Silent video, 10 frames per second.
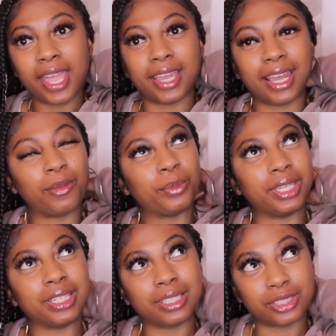and that will
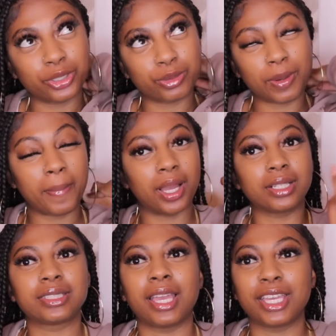be in the description
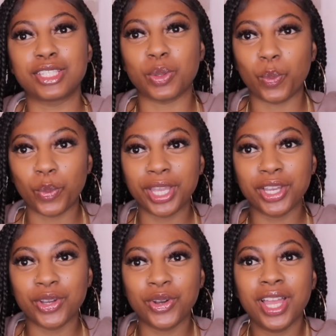box as
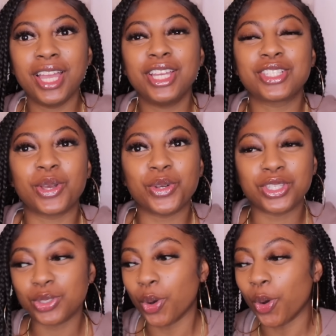well. So
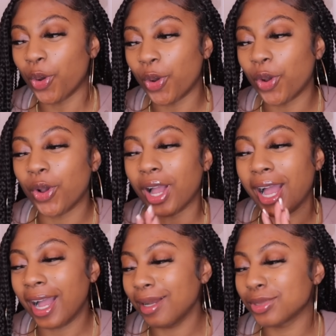y'all,
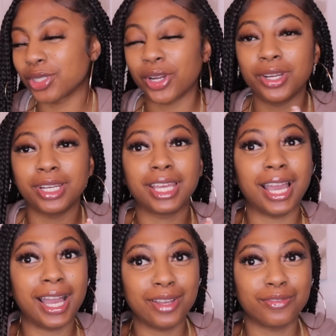I'm sorry that
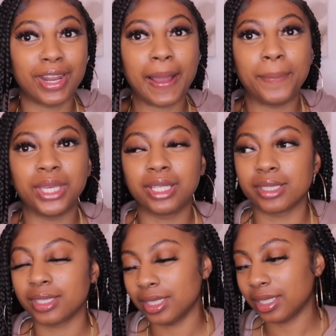I have not been
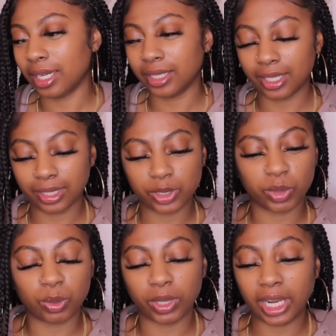consistent like that this
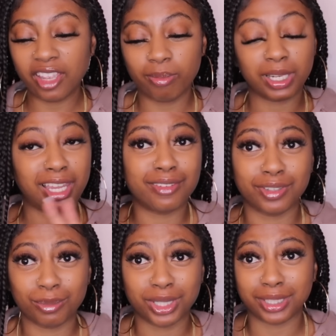month, but life been life
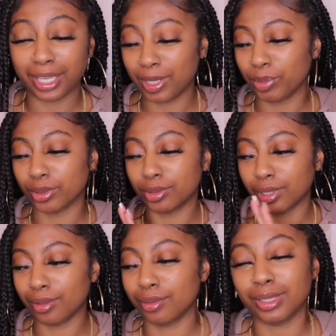in the month of April,
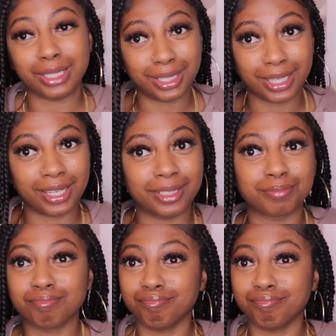so yeah.